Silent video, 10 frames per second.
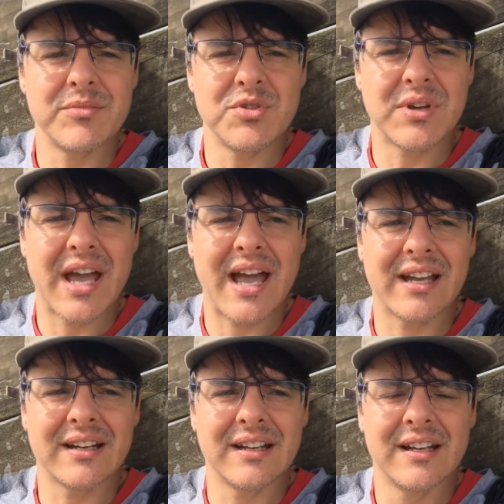you
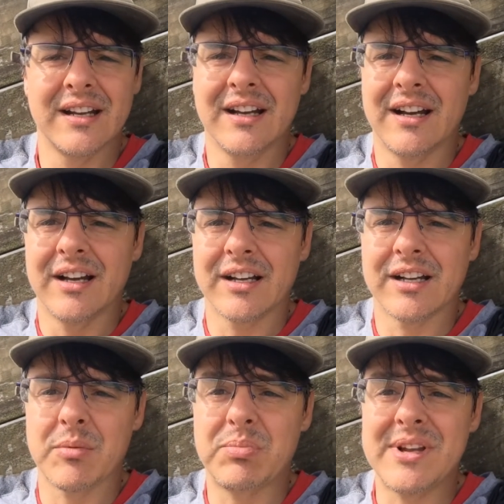can
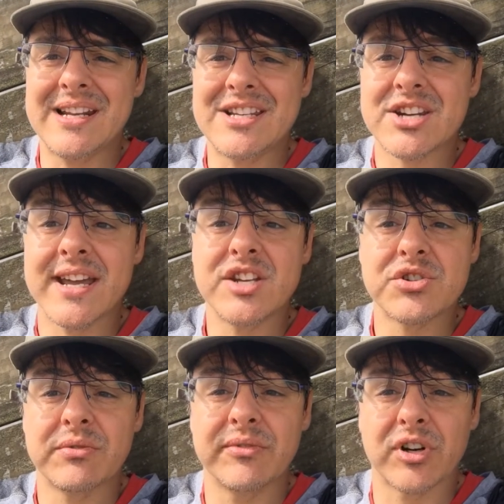completely change
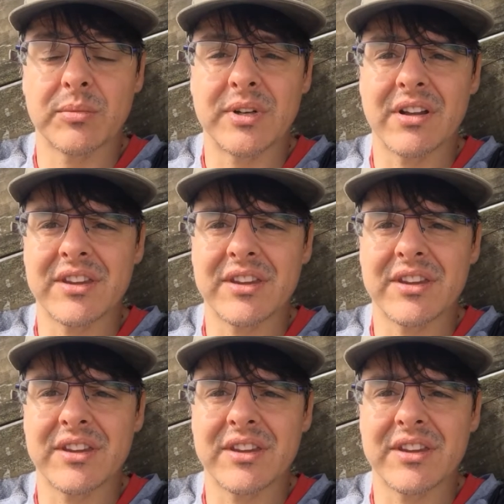your environment,